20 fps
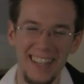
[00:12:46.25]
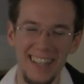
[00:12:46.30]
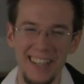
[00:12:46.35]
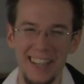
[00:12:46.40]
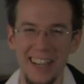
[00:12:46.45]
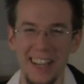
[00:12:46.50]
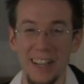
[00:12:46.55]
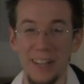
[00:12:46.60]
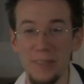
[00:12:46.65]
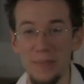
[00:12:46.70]

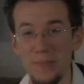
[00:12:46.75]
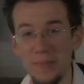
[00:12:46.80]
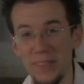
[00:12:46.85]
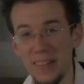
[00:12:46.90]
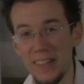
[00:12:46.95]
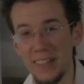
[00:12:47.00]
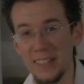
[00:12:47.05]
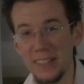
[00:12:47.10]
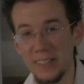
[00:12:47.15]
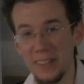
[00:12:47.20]
Alright,
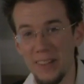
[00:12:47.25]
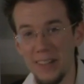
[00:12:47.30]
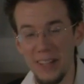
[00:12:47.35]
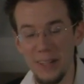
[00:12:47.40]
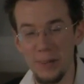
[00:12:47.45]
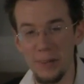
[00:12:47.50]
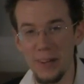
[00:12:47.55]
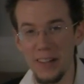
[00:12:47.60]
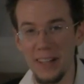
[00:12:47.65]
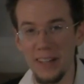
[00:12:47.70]
so
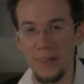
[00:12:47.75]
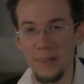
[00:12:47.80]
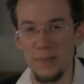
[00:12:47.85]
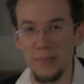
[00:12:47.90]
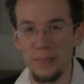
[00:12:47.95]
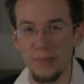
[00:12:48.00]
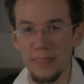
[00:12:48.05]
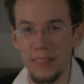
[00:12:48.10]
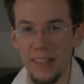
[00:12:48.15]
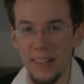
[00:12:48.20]
anyway,
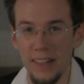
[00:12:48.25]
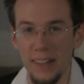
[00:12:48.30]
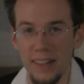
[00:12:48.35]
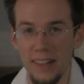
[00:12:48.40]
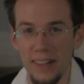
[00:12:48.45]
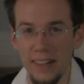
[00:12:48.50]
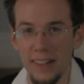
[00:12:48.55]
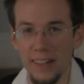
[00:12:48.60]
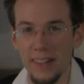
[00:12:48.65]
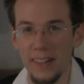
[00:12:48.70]

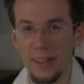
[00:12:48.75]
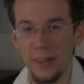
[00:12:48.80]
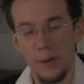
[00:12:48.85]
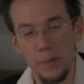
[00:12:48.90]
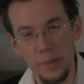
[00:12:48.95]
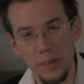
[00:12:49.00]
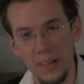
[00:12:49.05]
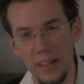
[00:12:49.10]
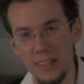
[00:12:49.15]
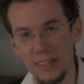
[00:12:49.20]
I
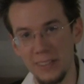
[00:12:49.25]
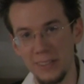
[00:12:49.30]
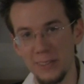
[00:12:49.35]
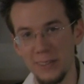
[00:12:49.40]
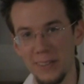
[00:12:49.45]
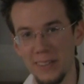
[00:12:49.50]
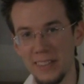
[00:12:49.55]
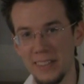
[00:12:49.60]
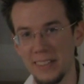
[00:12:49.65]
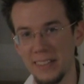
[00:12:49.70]
hope you guys
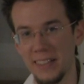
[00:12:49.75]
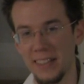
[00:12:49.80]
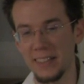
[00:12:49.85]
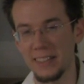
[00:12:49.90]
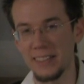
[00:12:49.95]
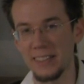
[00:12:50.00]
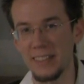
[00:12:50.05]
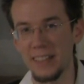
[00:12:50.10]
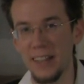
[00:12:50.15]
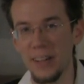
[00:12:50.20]
enjoyed this
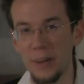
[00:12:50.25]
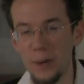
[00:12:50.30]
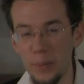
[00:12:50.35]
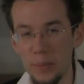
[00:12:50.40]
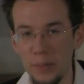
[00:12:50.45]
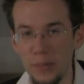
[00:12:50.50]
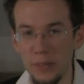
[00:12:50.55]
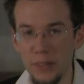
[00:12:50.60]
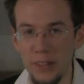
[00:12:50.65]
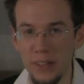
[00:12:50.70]
lesson. I
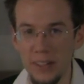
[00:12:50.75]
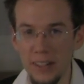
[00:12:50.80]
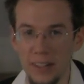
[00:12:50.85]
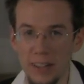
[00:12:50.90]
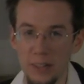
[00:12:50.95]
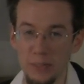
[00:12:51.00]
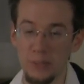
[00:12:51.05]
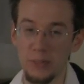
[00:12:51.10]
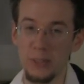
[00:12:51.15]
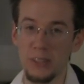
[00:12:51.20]
hope you found it
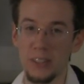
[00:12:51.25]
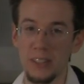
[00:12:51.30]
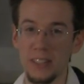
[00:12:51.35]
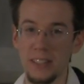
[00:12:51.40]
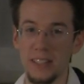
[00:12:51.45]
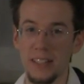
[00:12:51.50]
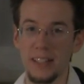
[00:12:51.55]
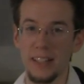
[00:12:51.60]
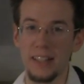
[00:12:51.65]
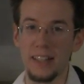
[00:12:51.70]

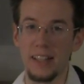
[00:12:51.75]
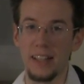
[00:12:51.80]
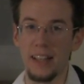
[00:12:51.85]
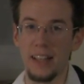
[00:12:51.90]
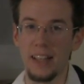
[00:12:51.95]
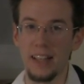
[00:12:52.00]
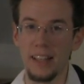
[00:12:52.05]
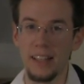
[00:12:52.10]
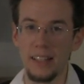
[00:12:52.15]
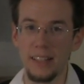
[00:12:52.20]
helpful,
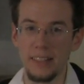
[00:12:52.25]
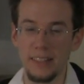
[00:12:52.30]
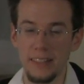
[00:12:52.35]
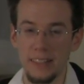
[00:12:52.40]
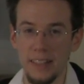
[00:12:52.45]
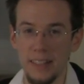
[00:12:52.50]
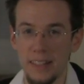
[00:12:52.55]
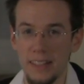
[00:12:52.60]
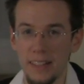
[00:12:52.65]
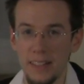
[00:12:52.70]
and